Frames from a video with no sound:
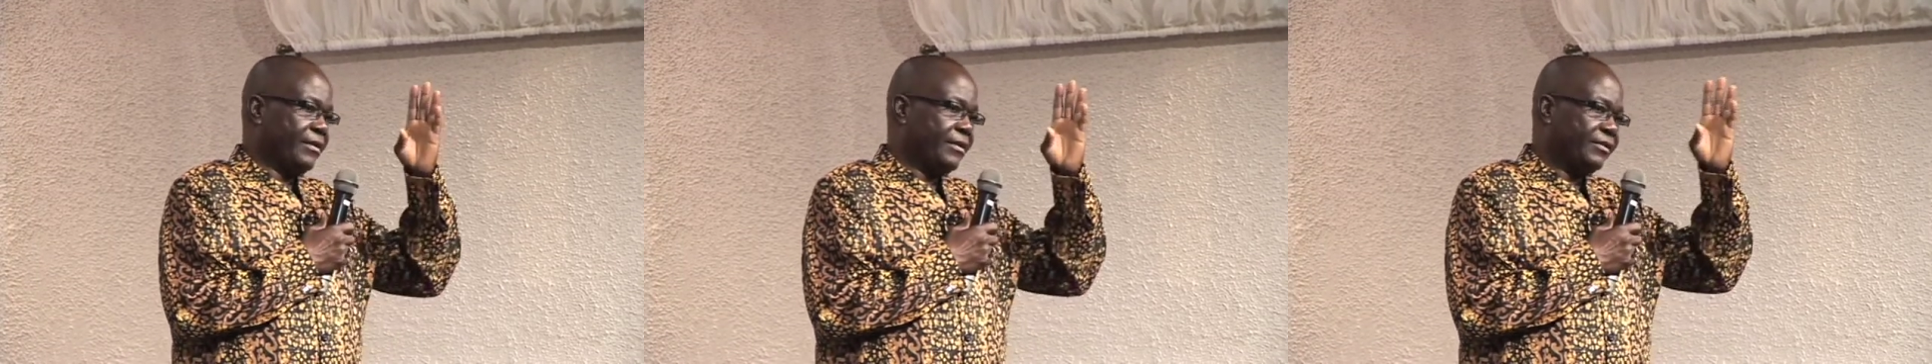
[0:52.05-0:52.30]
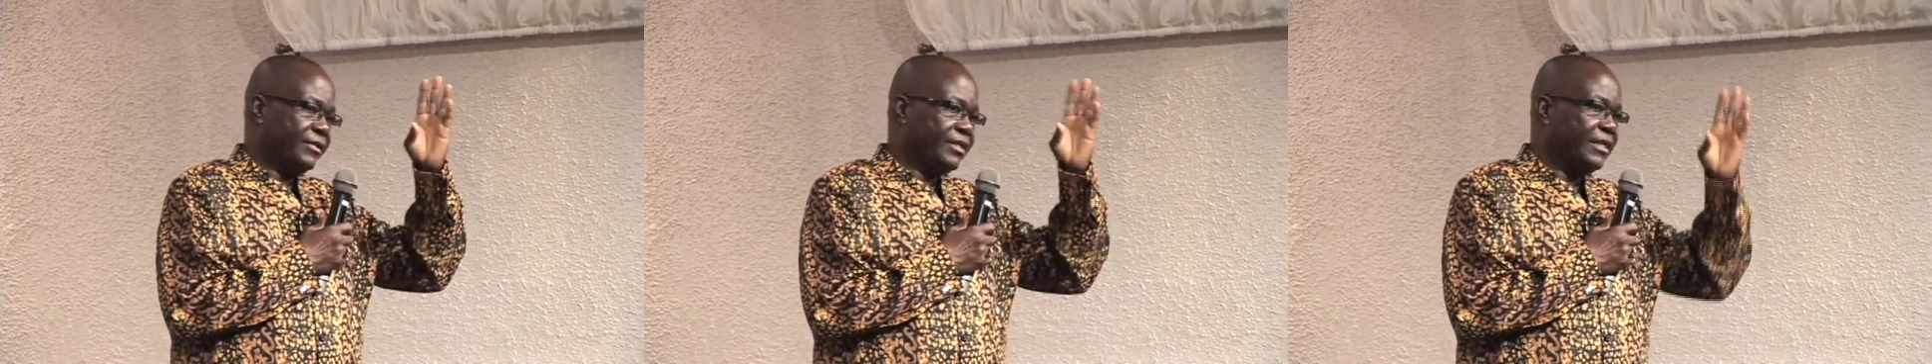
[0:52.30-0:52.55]

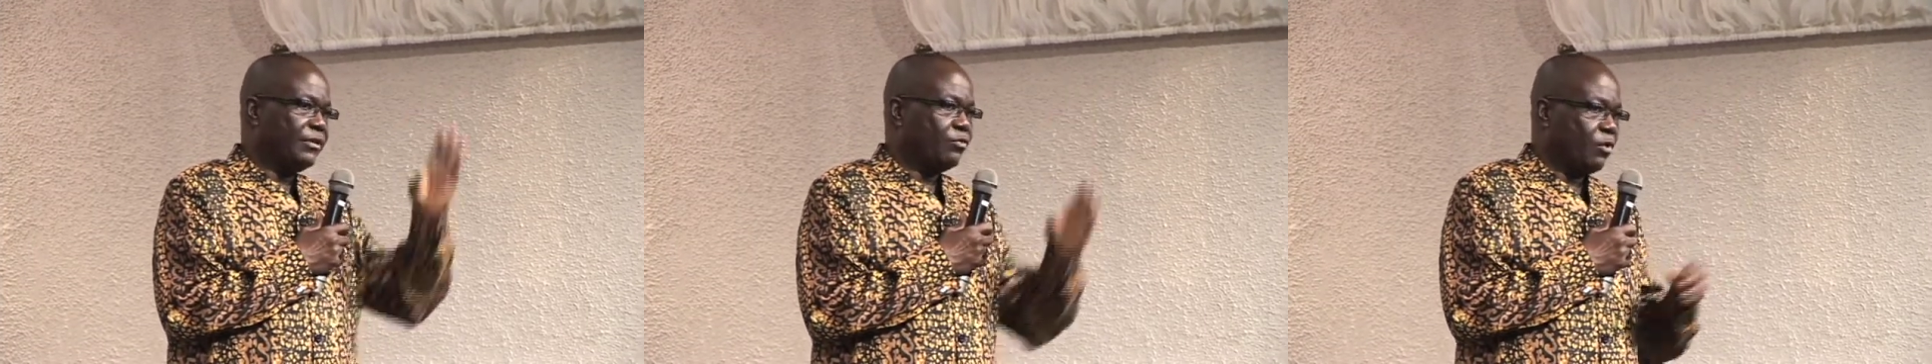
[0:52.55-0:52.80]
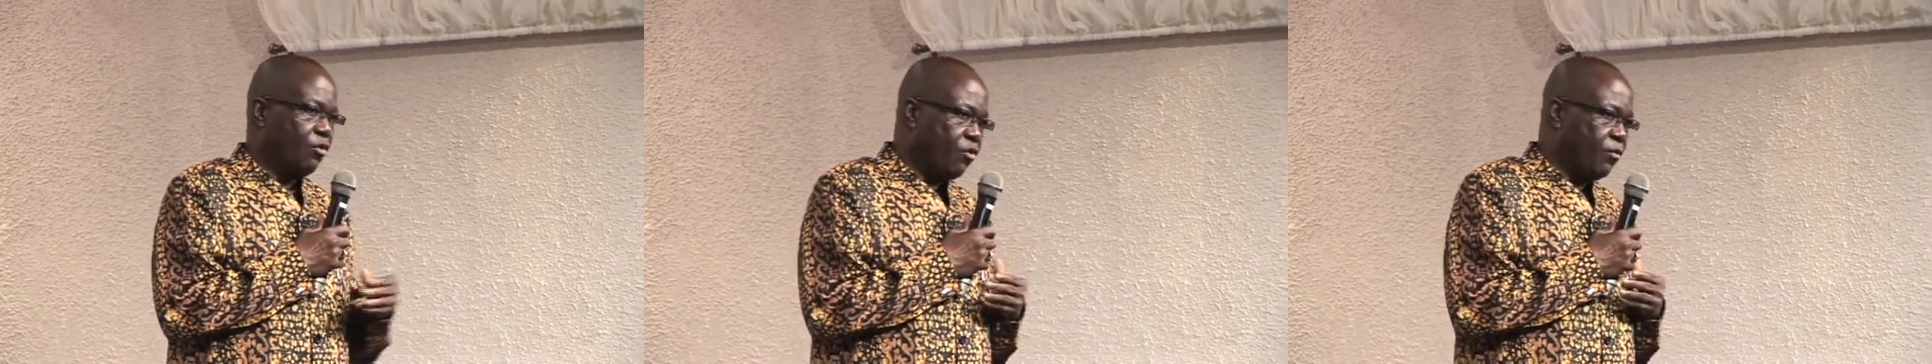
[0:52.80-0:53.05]
this
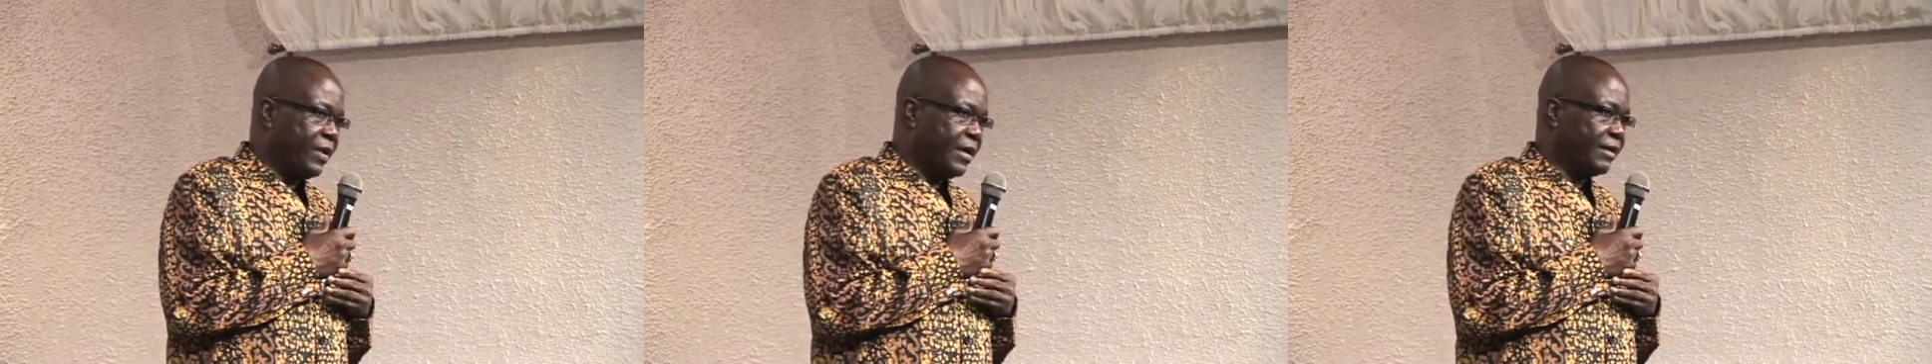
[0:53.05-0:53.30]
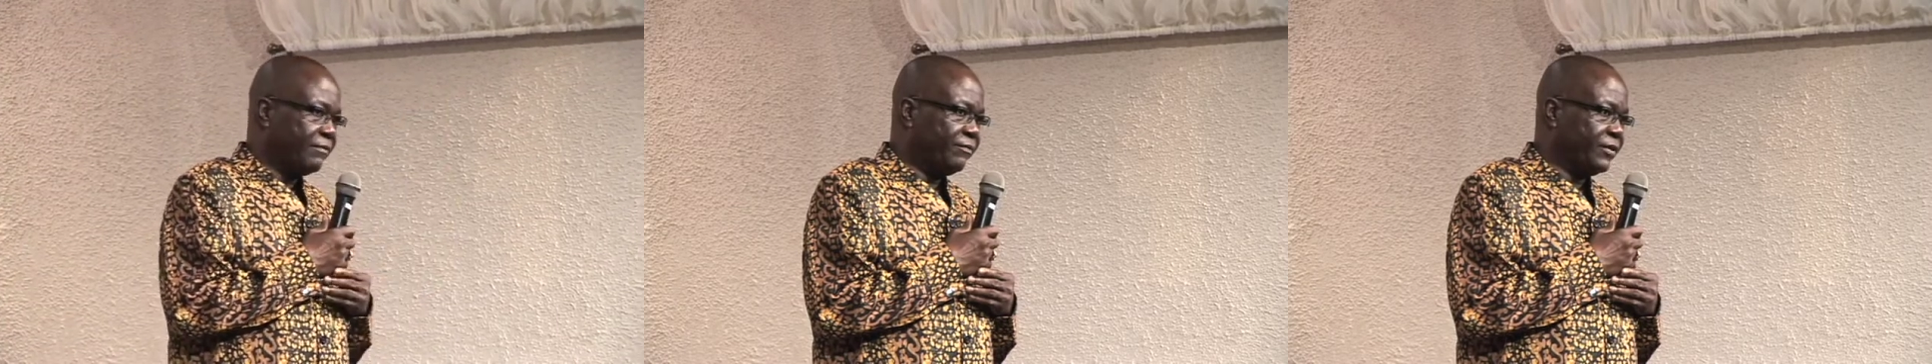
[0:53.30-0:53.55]
ceiling will
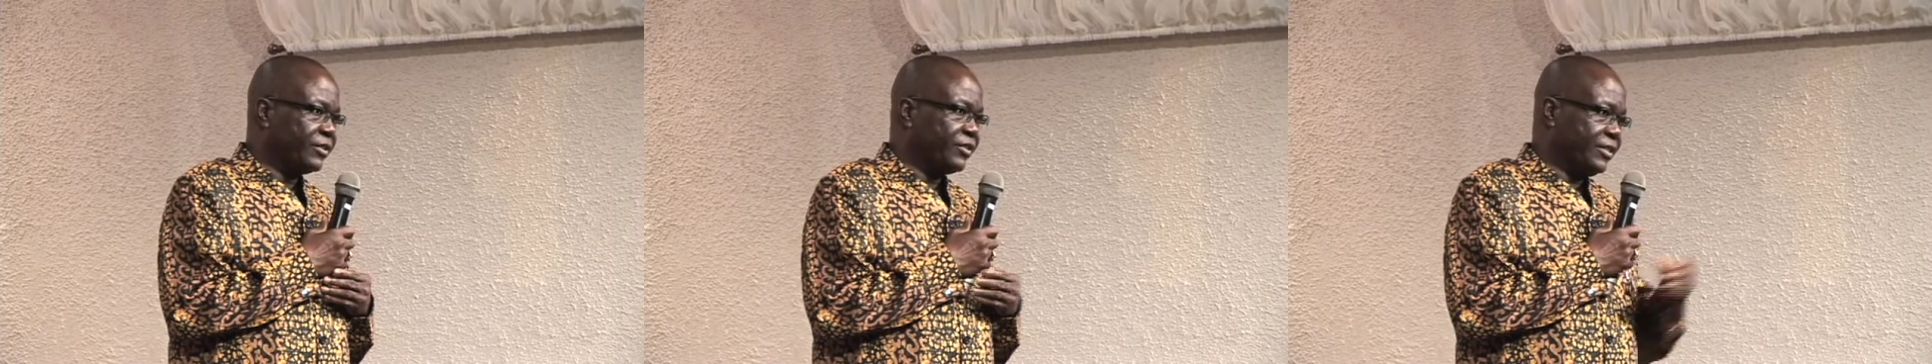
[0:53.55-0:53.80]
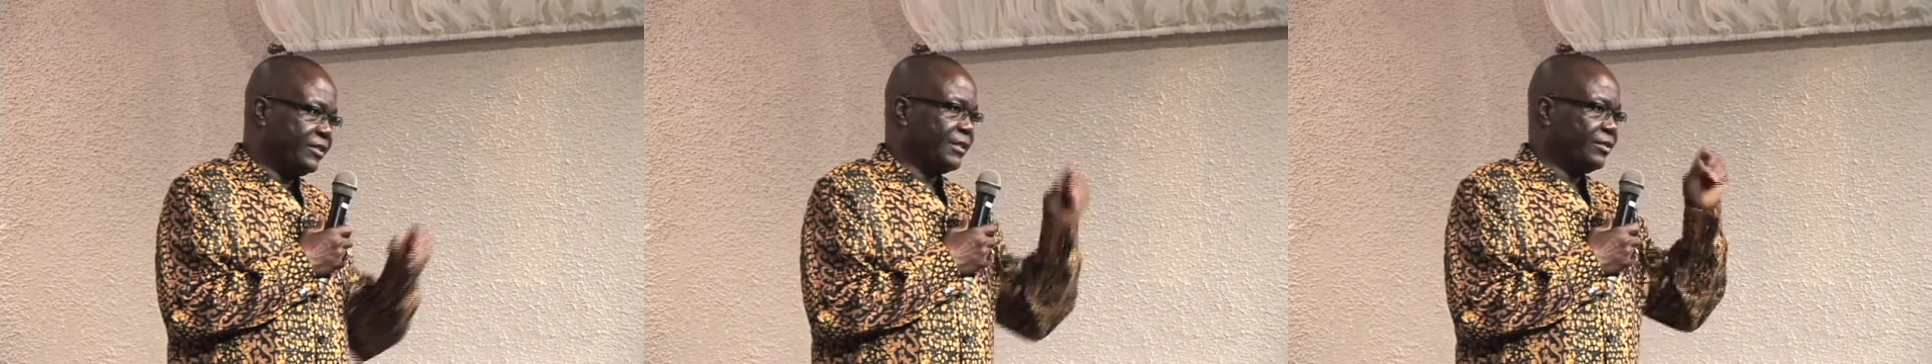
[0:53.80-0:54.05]
open for
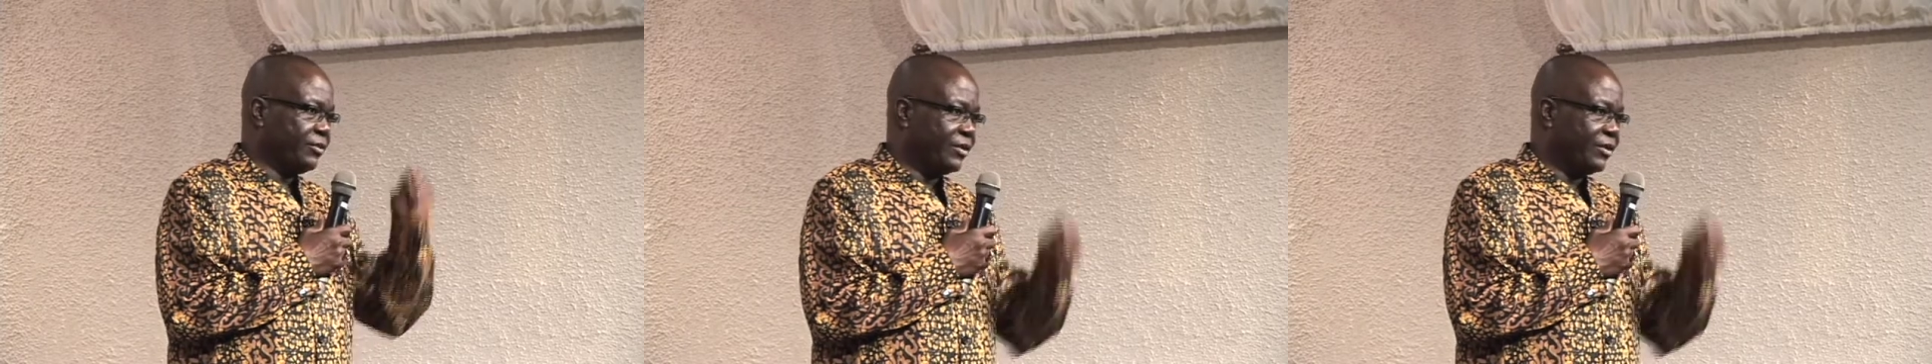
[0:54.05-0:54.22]
Jesus